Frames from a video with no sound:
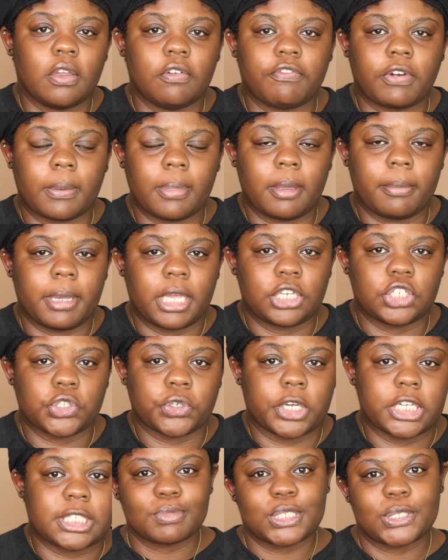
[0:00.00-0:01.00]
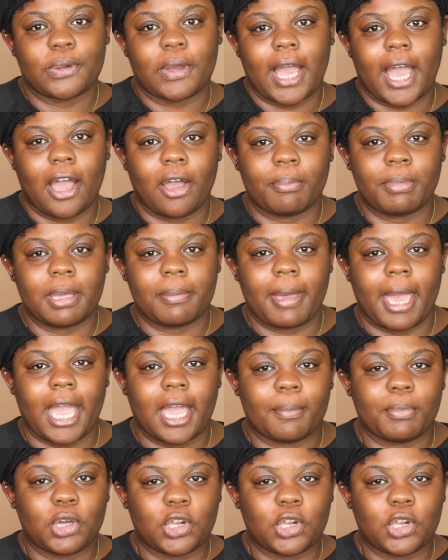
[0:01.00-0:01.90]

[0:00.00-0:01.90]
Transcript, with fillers: from the Mane Choice. So I'll be back.